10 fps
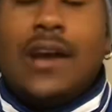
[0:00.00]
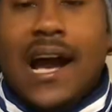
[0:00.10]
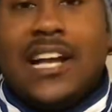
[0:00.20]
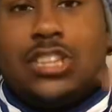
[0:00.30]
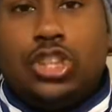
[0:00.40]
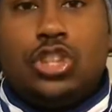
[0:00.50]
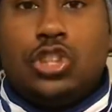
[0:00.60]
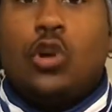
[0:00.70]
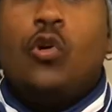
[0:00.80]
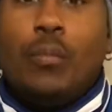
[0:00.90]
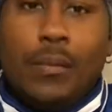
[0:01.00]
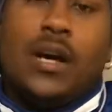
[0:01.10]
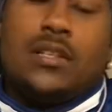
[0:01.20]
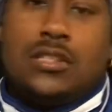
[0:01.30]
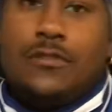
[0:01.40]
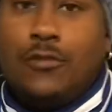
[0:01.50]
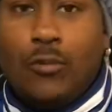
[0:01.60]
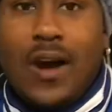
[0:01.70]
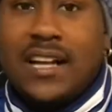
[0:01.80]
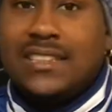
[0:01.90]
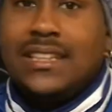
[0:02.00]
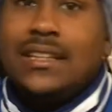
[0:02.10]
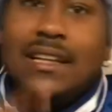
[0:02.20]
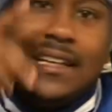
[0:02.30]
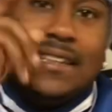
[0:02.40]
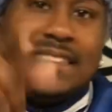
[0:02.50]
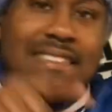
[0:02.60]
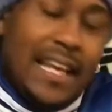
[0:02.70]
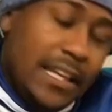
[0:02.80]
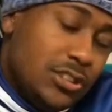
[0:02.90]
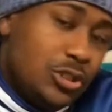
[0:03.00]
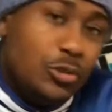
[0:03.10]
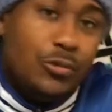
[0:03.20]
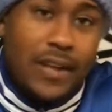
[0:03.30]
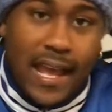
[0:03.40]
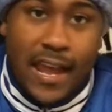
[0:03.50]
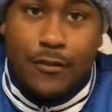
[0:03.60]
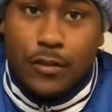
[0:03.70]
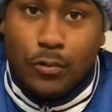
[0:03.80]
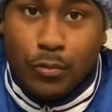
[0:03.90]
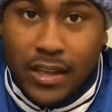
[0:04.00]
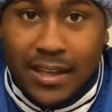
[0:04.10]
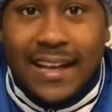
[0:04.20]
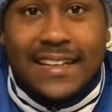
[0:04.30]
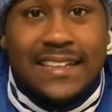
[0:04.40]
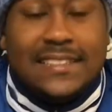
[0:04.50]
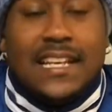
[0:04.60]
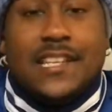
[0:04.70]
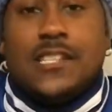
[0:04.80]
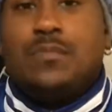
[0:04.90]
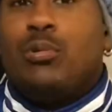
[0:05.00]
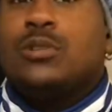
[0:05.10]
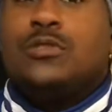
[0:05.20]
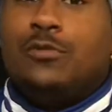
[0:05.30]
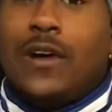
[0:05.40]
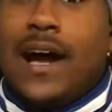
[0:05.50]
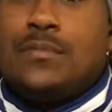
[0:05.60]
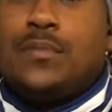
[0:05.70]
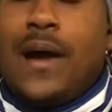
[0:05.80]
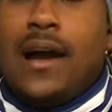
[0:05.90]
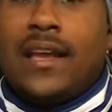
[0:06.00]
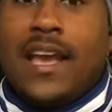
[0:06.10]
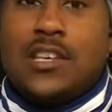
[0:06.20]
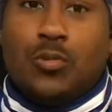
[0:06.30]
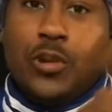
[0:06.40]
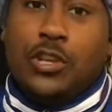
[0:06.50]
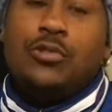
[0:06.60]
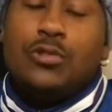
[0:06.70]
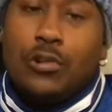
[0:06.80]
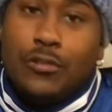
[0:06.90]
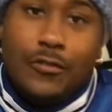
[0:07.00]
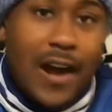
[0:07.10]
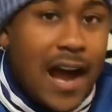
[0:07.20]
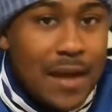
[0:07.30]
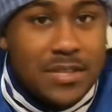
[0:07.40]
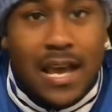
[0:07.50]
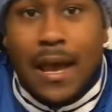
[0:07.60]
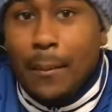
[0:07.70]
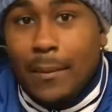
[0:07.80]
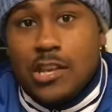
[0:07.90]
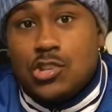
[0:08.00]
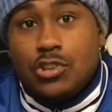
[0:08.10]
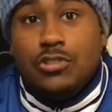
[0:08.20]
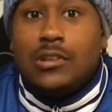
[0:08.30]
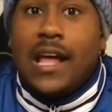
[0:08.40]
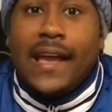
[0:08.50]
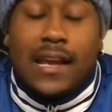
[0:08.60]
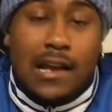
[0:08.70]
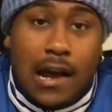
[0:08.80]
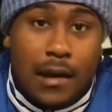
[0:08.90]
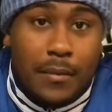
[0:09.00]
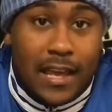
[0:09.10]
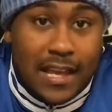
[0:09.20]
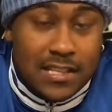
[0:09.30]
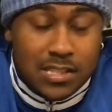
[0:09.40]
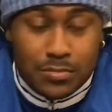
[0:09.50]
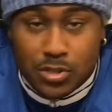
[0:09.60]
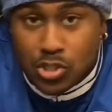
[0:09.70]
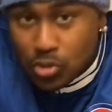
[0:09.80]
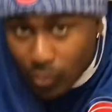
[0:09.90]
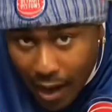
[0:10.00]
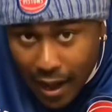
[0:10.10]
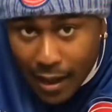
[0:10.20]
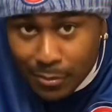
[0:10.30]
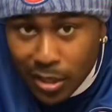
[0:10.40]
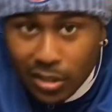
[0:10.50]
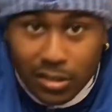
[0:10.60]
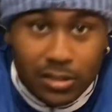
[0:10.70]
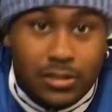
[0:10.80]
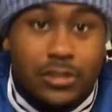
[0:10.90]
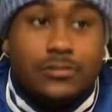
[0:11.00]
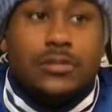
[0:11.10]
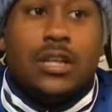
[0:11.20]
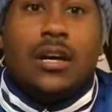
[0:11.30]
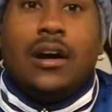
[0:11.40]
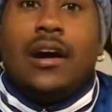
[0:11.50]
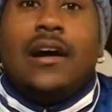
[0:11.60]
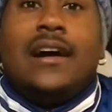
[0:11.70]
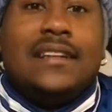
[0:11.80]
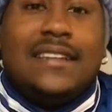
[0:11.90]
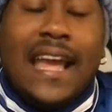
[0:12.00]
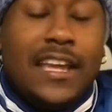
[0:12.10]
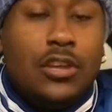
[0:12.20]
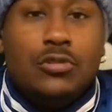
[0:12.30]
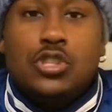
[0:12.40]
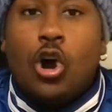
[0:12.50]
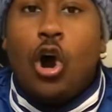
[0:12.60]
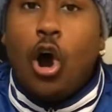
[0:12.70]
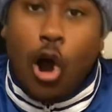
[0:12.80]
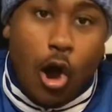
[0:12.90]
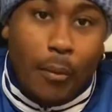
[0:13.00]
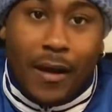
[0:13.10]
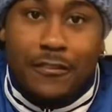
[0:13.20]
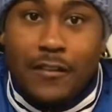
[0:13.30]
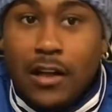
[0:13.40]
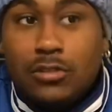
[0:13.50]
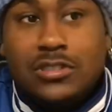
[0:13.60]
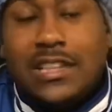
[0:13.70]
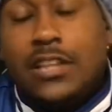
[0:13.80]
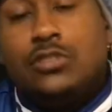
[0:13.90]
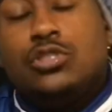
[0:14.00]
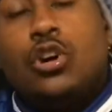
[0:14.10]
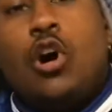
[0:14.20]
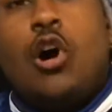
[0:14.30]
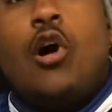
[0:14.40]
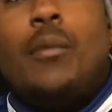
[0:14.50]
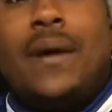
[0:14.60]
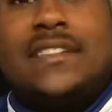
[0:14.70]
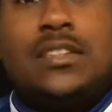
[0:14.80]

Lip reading: guys so much for watching. Staying tuned every week. This is Sports Vibes Podcast, where you know the vibes. Make sure you like, comment, and subscribe. Thank you to all my followers. Thank you to all my